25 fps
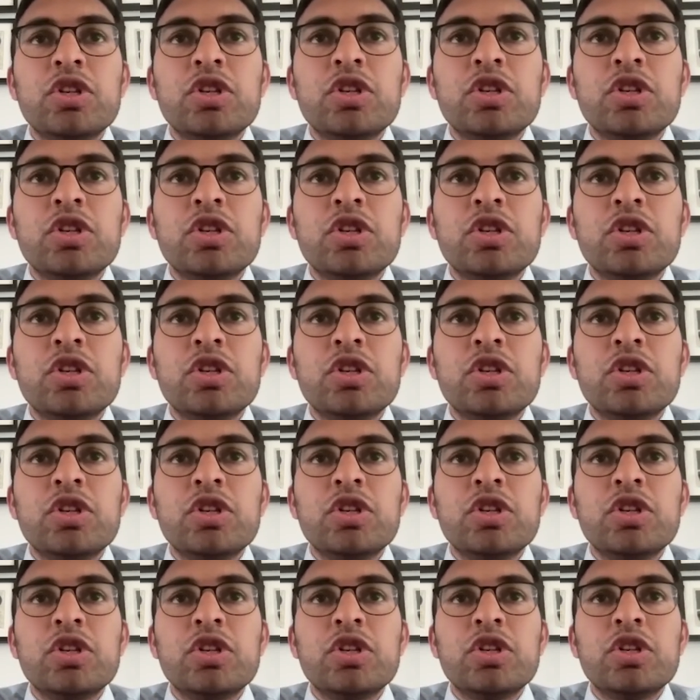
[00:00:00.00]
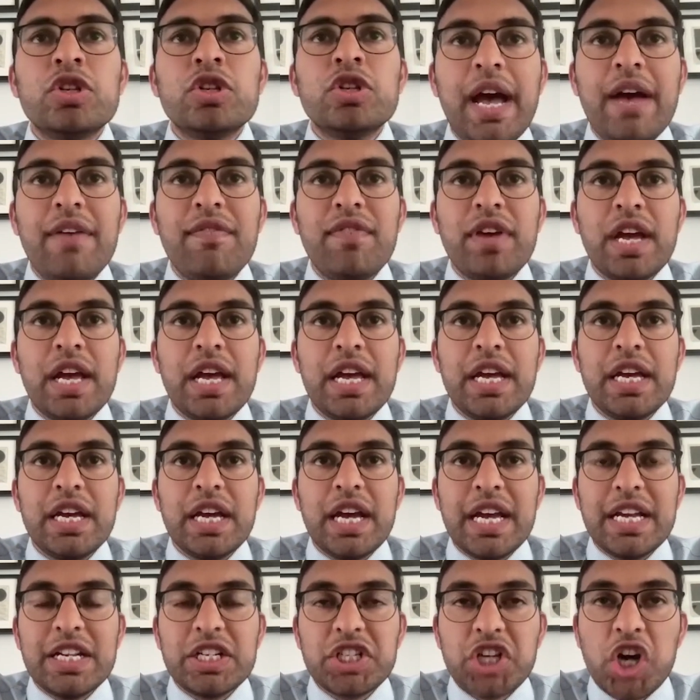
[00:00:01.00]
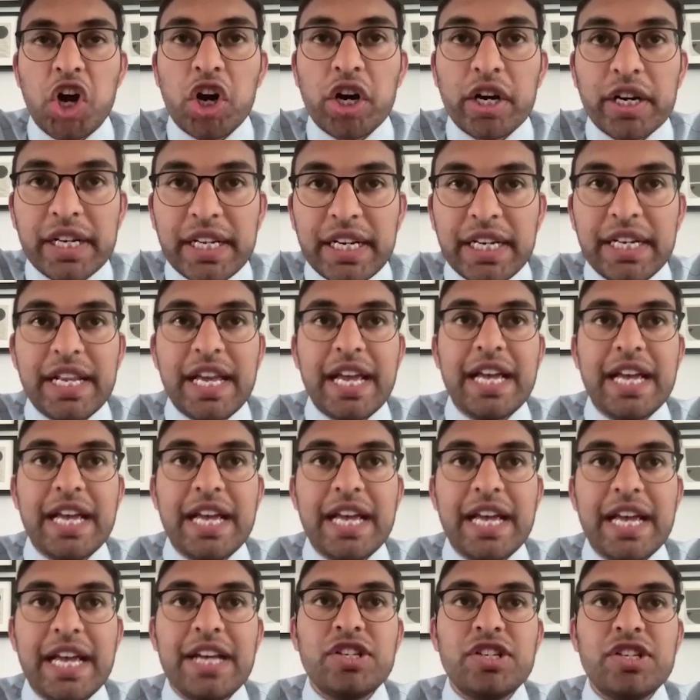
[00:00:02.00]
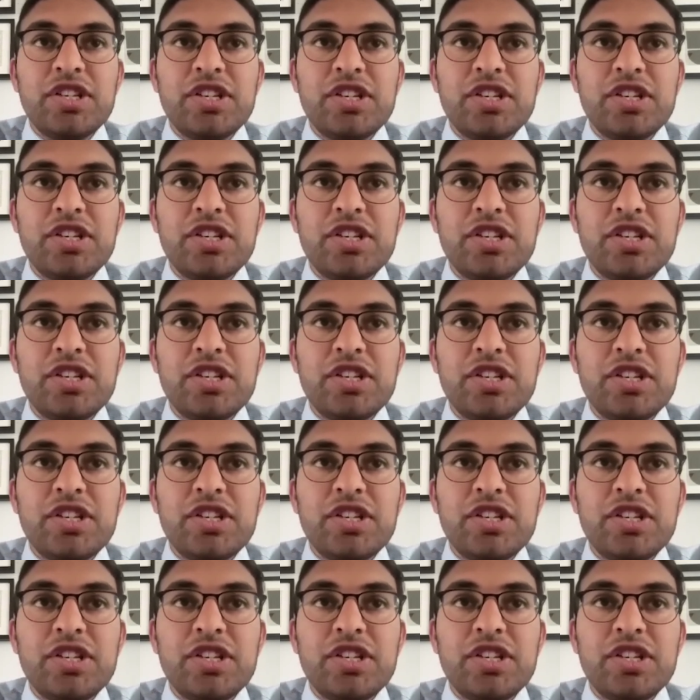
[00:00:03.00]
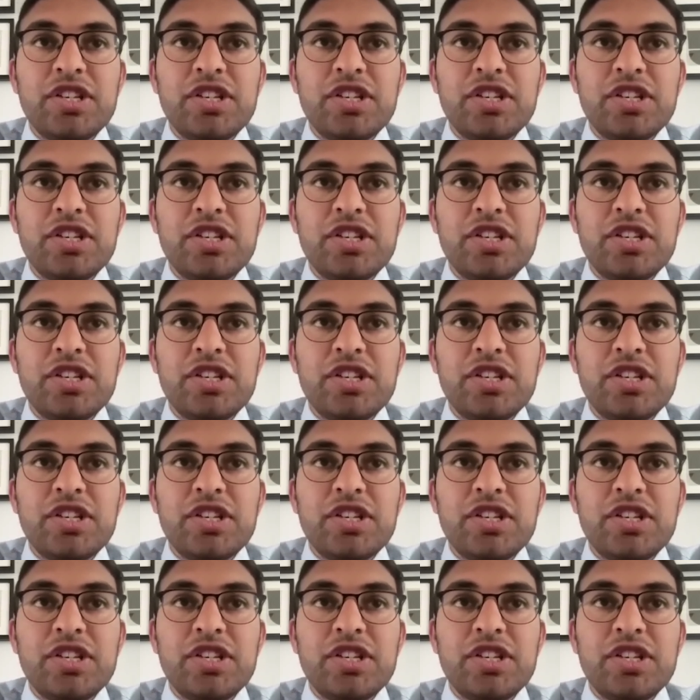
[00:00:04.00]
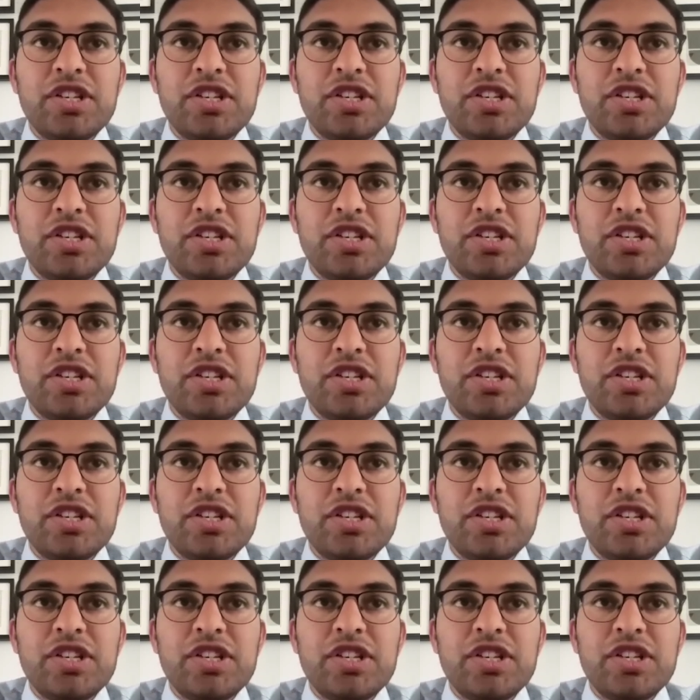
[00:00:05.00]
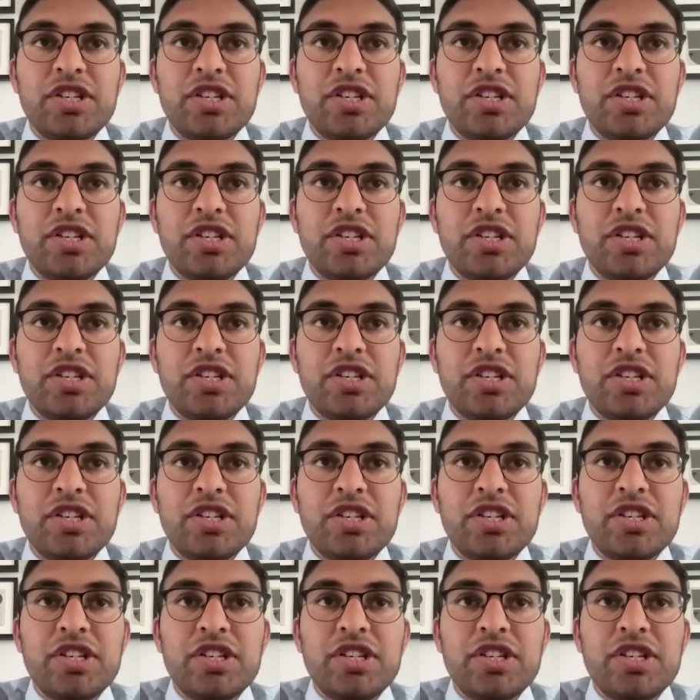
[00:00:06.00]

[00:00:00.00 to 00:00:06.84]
So we don't have a, a targeted agent Say for ASXL1.